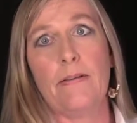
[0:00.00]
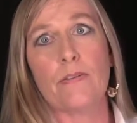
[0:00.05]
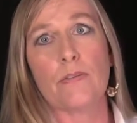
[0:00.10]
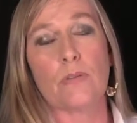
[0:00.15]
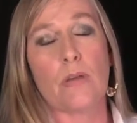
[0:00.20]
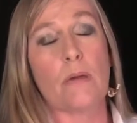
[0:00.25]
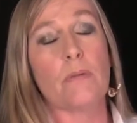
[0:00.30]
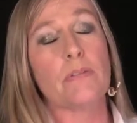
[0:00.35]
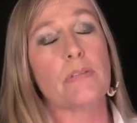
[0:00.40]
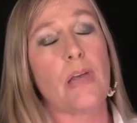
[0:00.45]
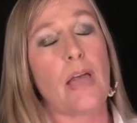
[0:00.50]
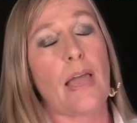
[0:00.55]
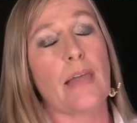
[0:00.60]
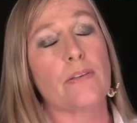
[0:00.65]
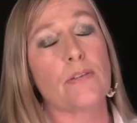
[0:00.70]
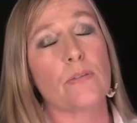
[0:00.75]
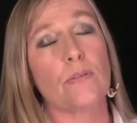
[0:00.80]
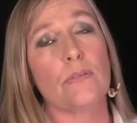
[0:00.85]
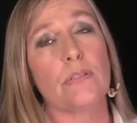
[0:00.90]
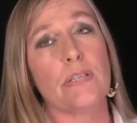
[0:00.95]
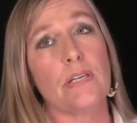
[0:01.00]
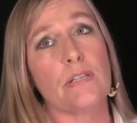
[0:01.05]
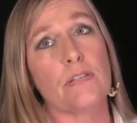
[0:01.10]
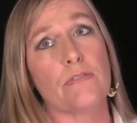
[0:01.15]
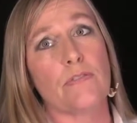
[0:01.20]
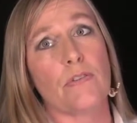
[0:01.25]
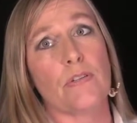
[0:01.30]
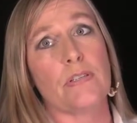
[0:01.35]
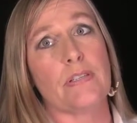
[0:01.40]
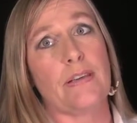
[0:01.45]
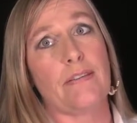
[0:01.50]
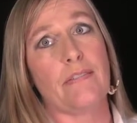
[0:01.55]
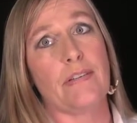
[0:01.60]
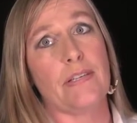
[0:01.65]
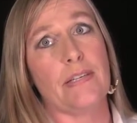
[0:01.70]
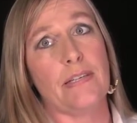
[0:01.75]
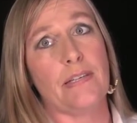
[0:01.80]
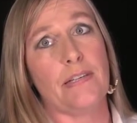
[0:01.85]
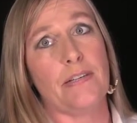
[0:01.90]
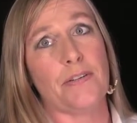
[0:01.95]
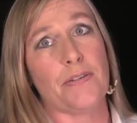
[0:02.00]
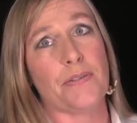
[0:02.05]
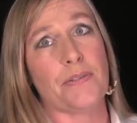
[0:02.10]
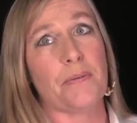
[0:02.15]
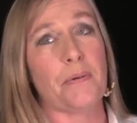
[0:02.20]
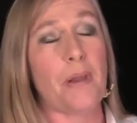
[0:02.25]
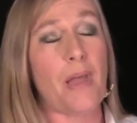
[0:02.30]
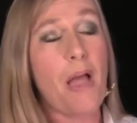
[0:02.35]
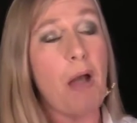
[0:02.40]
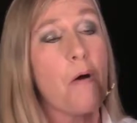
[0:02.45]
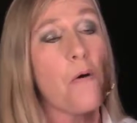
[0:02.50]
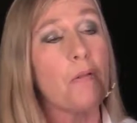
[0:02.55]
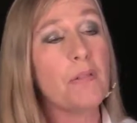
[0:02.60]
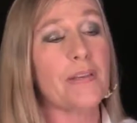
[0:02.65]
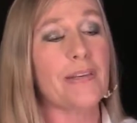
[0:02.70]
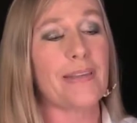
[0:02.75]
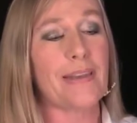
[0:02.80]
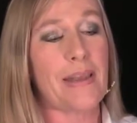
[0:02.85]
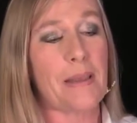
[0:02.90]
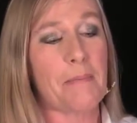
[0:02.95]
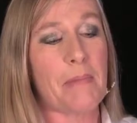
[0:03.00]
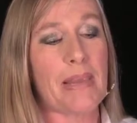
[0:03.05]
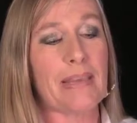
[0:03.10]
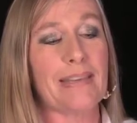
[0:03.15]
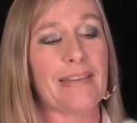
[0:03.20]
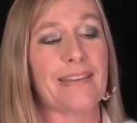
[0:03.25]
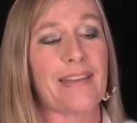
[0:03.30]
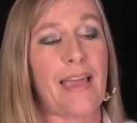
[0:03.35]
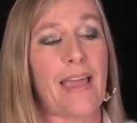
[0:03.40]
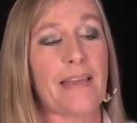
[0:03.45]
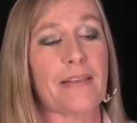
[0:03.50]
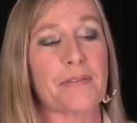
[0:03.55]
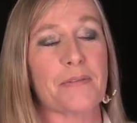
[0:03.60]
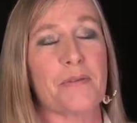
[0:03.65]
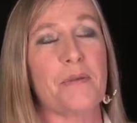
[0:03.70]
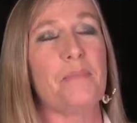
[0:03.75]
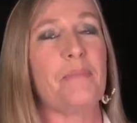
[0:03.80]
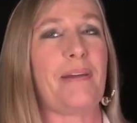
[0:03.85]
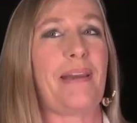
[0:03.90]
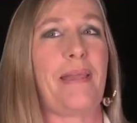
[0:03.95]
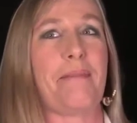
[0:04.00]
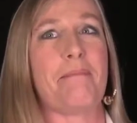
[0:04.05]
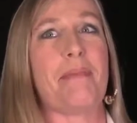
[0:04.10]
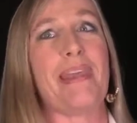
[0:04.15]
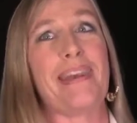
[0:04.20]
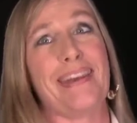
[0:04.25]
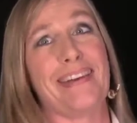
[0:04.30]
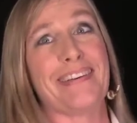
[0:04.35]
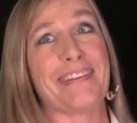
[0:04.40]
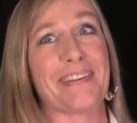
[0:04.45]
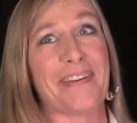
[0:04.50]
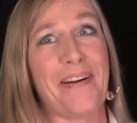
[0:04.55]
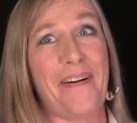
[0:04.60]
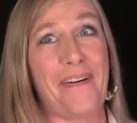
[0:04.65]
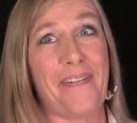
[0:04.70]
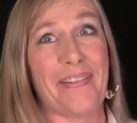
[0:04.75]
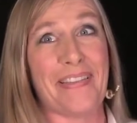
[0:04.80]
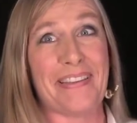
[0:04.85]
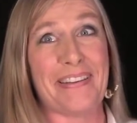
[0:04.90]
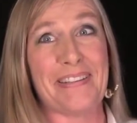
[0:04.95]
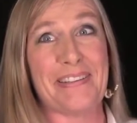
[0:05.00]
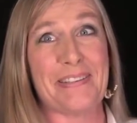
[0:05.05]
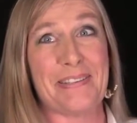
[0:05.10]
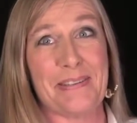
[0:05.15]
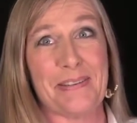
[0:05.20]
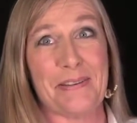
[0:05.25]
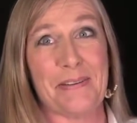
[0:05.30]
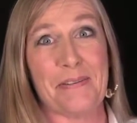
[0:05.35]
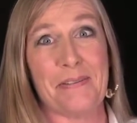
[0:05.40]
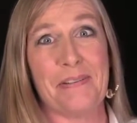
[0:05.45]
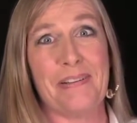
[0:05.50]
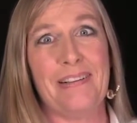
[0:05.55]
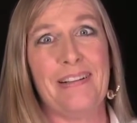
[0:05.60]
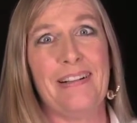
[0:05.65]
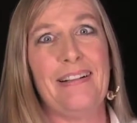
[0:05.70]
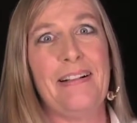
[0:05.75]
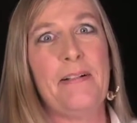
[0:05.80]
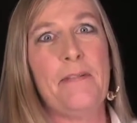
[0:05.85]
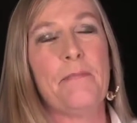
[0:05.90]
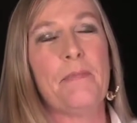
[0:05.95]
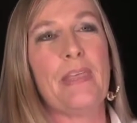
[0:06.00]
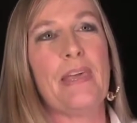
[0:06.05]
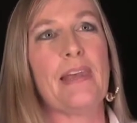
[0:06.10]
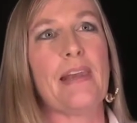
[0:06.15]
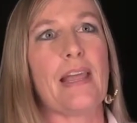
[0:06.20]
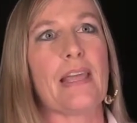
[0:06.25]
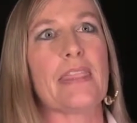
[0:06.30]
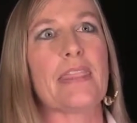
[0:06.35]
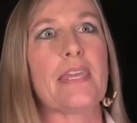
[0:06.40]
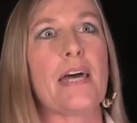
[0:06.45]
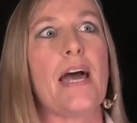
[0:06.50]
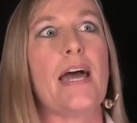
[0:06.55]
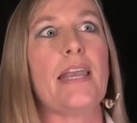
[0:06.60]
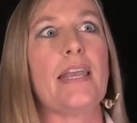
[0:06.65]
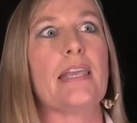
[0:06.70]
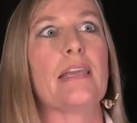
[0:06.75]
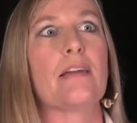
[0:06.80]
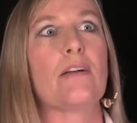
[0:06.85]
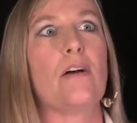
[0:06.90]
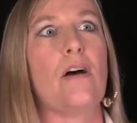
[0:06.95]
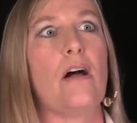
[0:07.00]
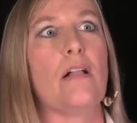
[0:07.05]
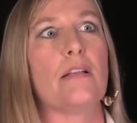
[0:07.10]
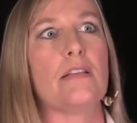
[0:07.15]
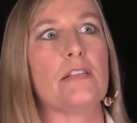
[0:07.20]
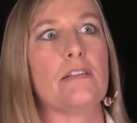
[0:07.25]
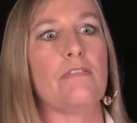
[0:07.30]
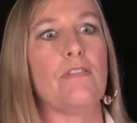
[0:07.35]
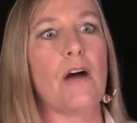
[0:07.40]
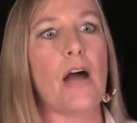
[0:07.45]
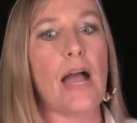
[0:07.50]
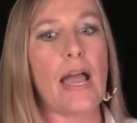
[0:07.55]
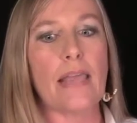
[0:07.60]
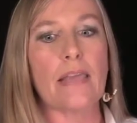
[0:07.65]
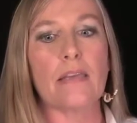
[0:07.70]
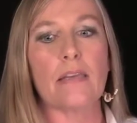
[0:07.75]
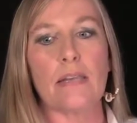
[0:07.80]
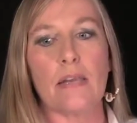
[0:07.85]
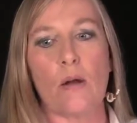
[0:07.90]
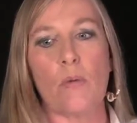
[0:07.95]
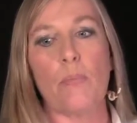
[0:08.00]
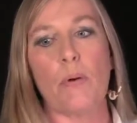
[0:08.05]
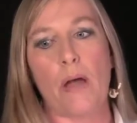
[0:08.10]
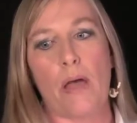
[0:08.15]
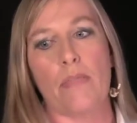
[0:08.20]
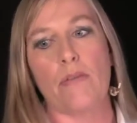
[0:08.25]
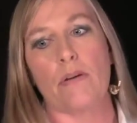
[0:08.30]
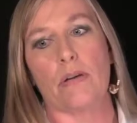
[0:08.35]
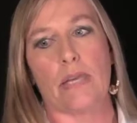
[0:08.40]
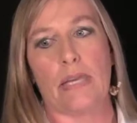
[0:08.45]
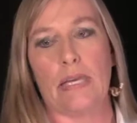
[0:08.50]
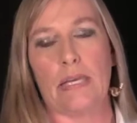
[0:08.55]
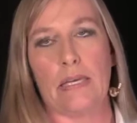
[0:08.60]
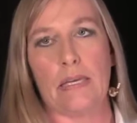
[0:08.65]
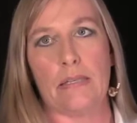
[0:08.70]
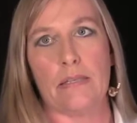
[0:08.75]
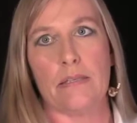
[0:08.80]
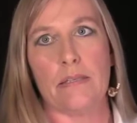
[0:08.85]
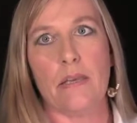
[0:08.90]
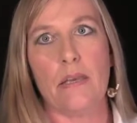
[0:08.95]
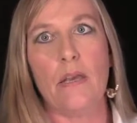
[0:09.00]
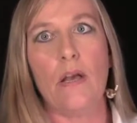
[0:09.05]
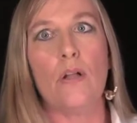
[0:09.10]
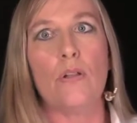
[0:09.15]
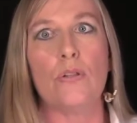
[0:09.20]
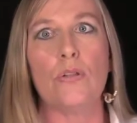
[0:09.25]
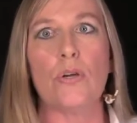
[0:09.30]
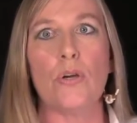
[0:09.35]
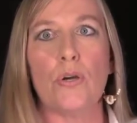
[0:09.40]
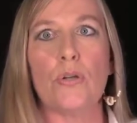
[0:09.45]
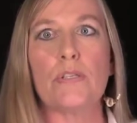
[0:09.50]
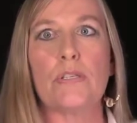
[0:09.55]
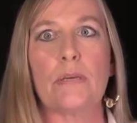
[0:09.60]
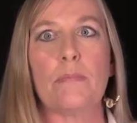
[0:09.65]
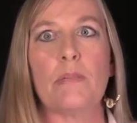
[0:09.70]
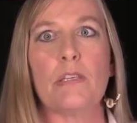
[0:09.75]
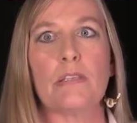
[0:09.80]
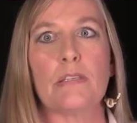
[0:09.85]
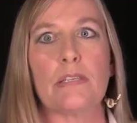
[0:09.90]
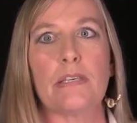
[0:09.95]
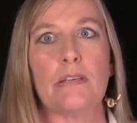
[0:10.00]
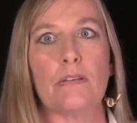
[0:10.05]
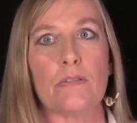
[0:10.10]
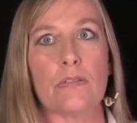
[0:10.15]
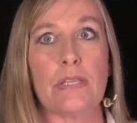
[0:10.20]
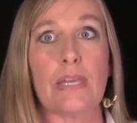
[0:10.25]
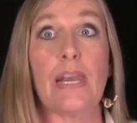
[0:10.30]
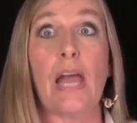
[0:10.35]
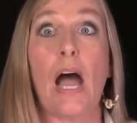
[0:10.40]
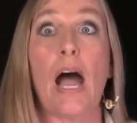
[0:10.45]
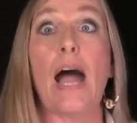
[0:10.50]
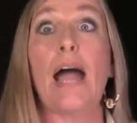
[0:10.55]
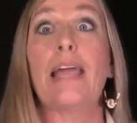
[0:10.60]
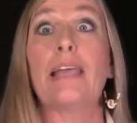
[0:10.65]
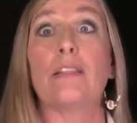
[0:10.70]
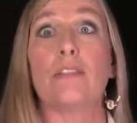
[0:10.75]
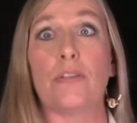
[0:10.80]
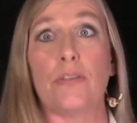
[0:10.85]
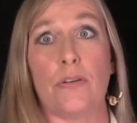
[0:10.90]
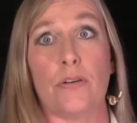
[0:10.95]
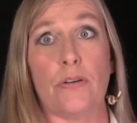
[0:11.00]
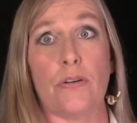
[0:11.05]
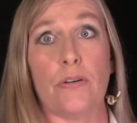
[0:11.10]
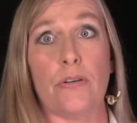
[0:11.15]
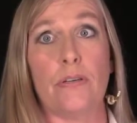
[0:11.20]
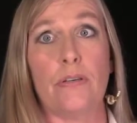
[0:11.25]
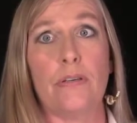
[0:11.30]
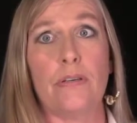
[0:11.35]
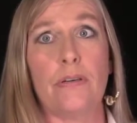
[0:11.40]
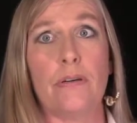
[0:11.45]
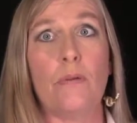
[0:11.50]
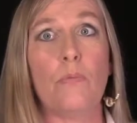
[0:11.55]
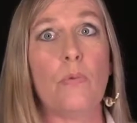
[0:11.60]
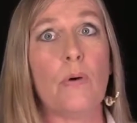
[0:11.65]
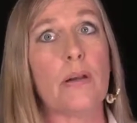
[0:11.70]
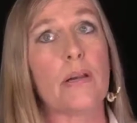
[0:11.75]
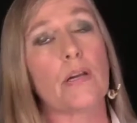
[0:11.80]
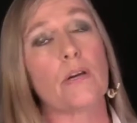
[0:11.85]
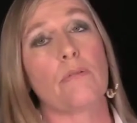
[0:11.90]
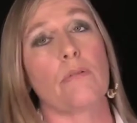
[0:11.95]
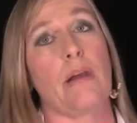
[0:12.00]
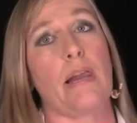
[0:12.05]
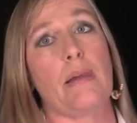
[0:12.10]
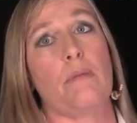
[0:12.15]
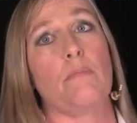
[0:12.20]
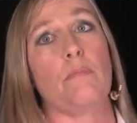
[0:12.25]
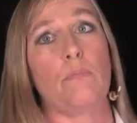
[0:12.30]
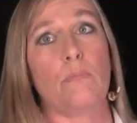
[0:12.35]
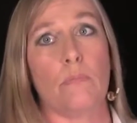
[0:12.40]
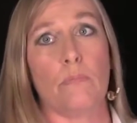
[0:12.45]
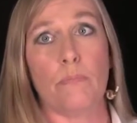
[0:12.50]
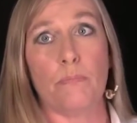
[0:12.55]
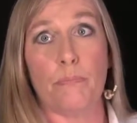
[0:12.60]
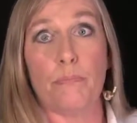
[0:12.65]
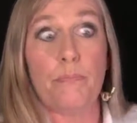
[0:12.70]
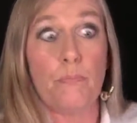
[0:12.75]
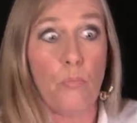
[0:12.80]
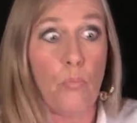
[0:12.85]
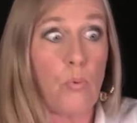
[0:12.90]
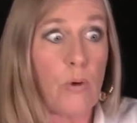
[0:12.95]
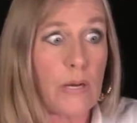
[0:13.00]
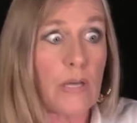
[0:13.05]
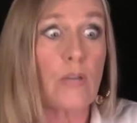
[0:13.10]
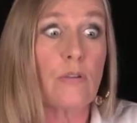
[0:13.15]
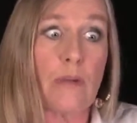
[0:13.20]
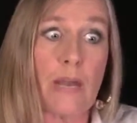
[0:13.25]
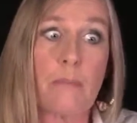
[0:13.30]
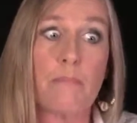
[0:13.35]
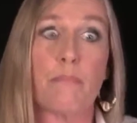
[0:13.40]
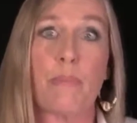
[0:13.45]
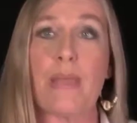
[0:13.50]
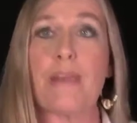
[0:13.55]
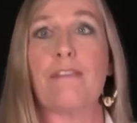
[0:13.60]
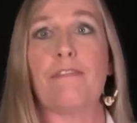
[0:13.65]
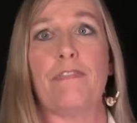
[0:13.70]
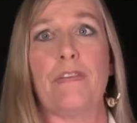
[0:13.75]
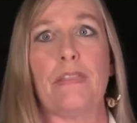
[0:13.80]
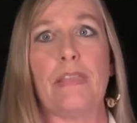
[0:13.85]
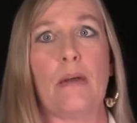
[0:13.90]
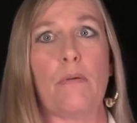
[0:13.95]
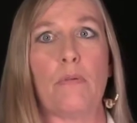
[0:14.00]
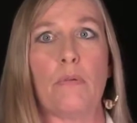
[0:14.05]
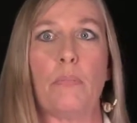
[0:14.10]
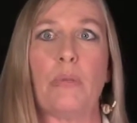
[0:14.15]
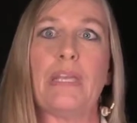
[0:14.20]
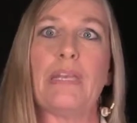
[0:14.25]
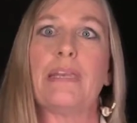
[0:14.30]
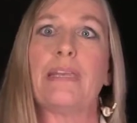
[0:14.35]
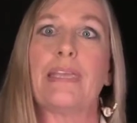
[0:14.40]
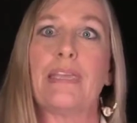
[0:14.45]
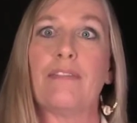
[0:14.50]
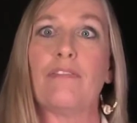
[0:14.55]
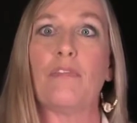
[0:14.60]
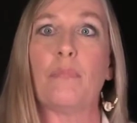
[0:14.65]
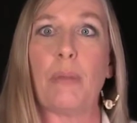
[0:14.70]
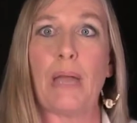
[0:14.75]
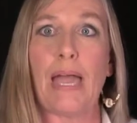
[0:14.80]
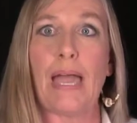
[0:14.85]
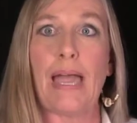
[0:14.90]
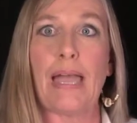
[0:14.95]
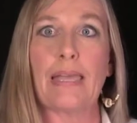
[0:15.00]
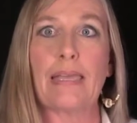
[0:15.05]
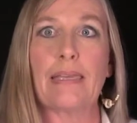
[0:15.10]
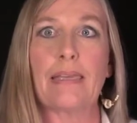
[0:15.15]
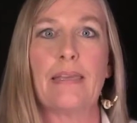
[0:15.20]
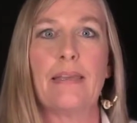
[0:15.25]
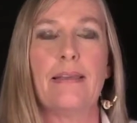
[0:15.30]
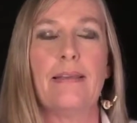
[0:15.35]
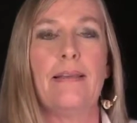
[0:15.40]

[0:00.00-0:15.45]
So I was a high school teacher for 17 years. So not only did I make it to high school, but I made it to college too. And I thought in college, if I could help other kids learn some of the skills that I learned, what a great benefit that would be to give back.